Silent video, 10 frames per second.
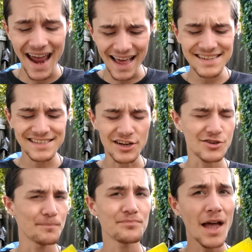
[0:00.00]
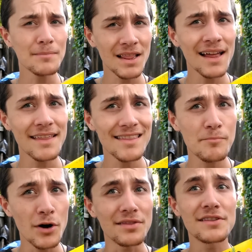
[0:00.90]
And as such, I'm glad that they
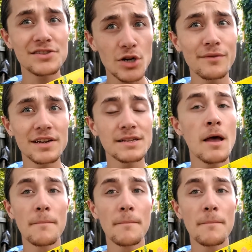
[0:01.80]
put the servings